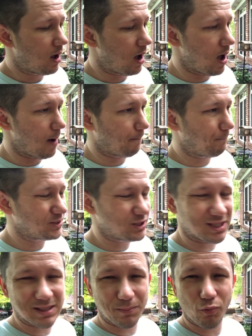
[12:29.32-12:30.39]
But
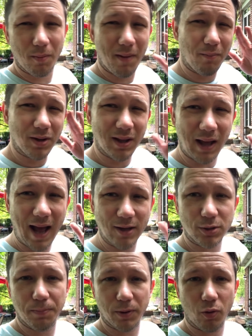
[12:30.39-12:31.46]
just remember the
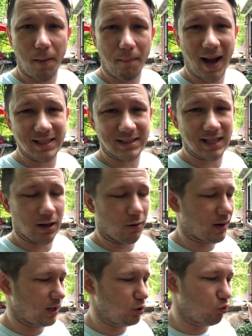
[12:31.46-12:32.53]
entrepreneur mindset,
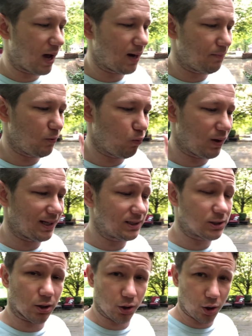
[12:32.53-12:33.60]
okay? You gotta be willing
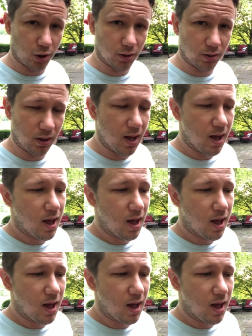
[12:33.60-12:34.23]
to learn.